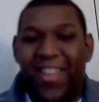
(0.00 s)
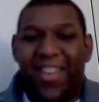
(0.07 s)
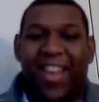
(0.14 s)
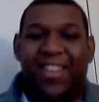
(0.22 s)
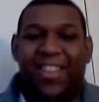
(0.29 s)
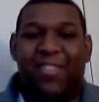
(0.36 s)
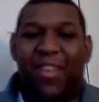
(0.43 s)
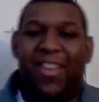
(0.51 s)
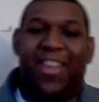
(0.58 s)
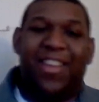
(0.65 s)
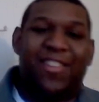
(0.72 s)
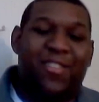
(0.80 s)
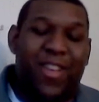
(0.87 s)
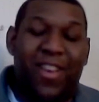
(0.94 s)
that's quite
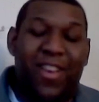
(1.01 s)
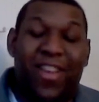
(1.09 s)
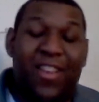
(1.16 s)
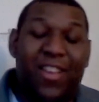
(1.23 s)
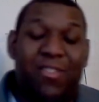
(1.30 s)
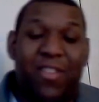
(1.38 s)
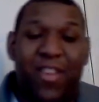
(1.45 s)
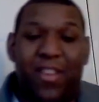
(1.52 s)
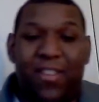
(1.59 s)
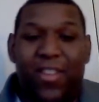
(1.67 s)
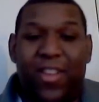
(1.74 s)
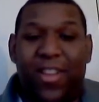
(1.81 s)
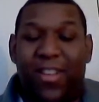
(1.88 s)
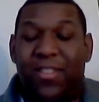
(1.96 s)
a
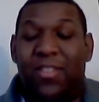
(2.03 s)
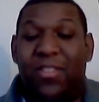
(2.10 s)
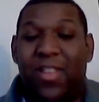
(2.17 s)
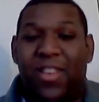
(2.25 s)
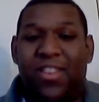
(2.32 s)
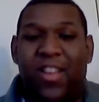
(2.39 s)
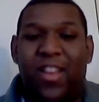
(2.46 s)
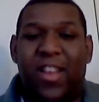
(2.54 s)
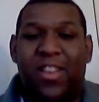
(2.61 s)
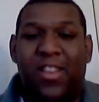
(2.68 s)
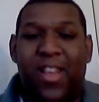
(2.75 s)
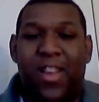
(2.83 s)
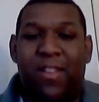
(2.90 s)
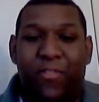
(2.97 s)
thought. That's
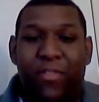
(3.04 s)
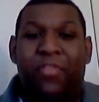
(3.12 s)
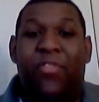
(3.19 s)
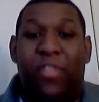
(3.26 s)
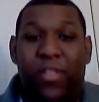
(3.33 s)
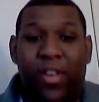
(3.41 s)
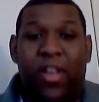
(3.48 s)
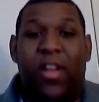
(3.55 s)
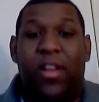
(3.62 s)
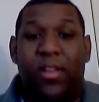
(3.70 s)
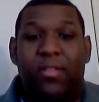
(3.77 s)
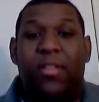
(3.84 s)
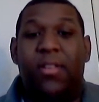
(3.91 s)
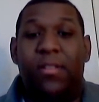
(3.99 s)
kind of food for
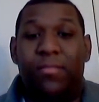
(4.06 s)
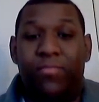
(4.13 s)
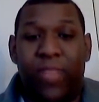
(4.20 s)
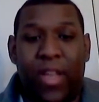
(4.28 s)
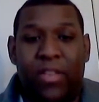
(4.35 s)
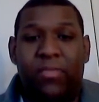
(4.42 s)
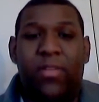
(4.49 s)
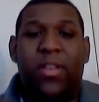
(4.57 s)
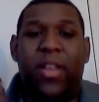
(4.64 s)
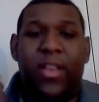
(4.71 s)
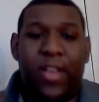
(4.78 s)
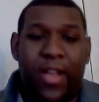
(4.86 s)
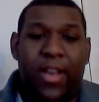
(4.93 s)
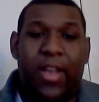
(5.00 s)
thought, you know. That's one of the
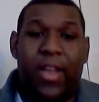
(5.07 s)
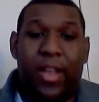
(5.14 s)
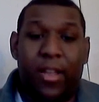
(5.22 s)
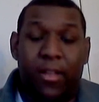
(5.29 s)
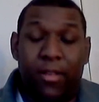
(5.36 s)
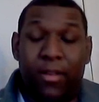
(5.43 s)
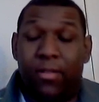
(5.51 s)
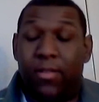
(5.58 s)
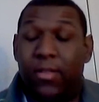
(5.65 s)
things I like, you